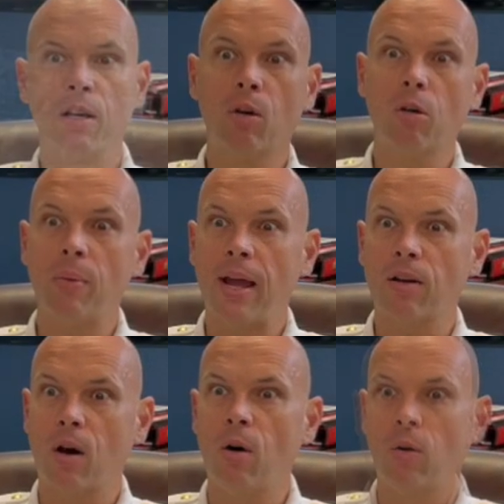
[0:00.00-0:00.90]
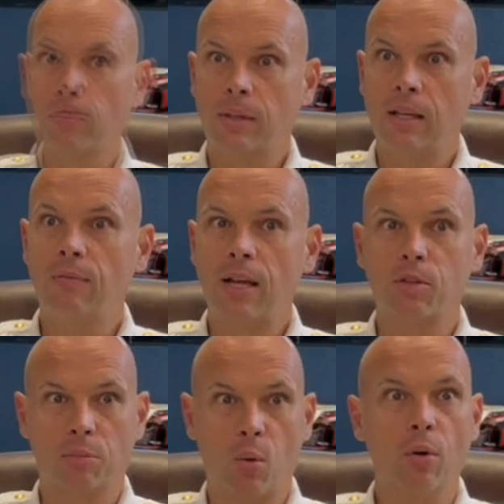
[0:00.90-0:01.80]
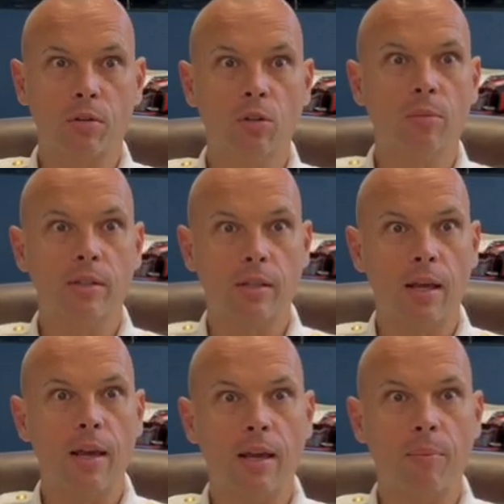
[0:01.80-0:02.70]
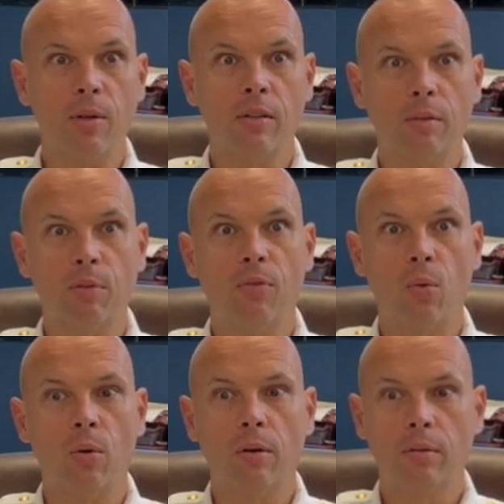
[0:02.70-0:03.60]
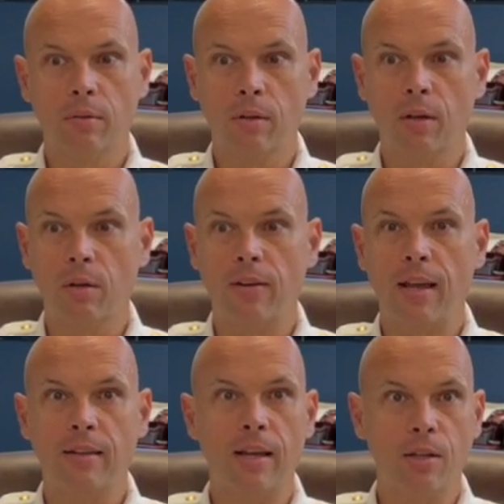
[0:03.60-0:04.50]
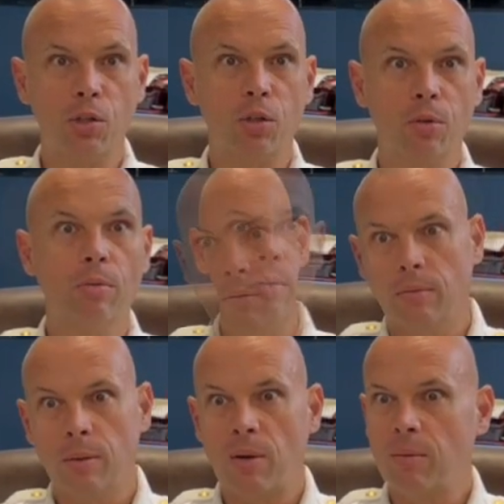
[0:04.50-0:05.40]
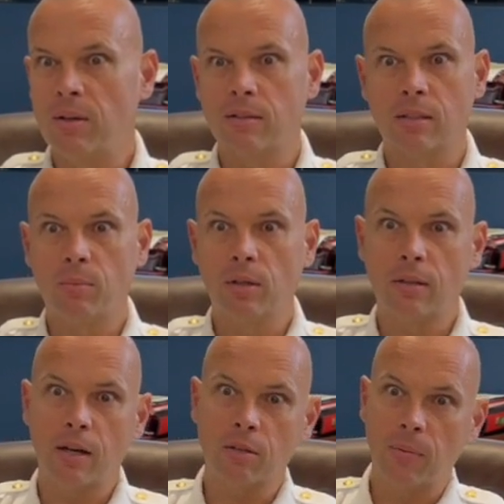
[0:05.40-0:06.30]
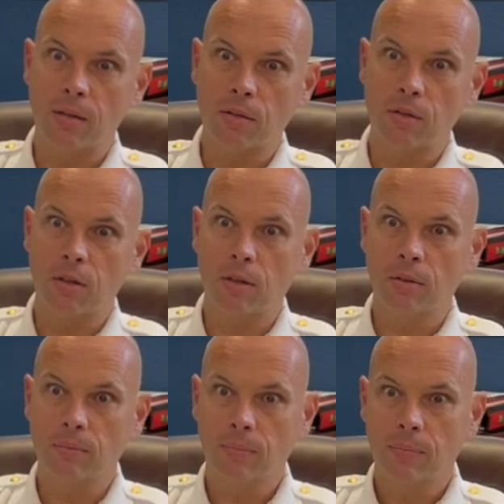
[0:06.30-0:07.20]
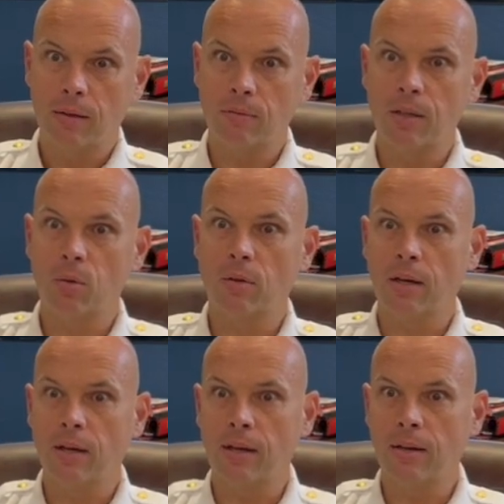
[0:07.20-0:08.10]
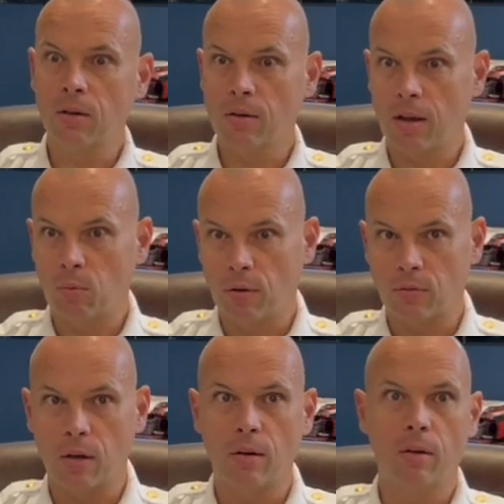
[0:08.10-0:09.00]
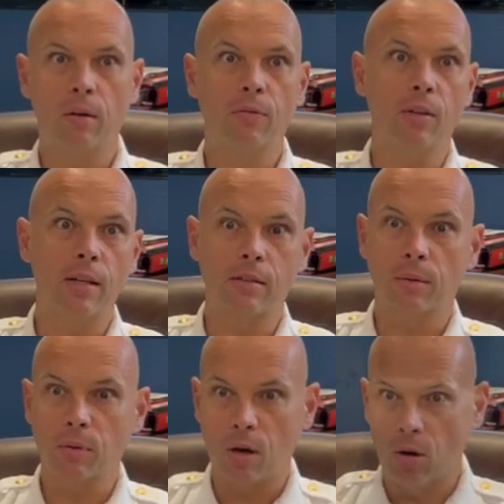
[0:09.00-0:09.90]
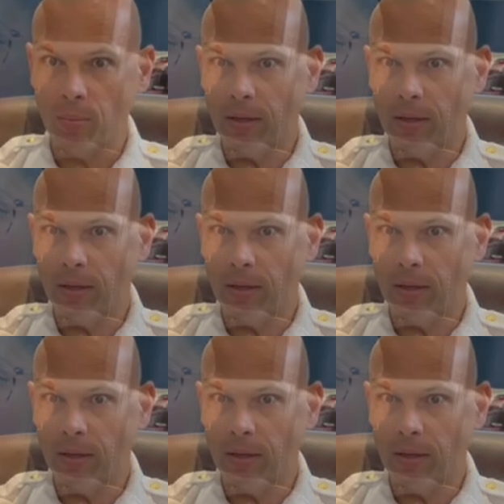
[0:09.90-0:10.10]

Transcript: go to a bad call, give that support to them and say, hey, I've been there before, I've had that issue. It might be as simple as a text message, everything okay? I know you had a rough call. If you need something, call me.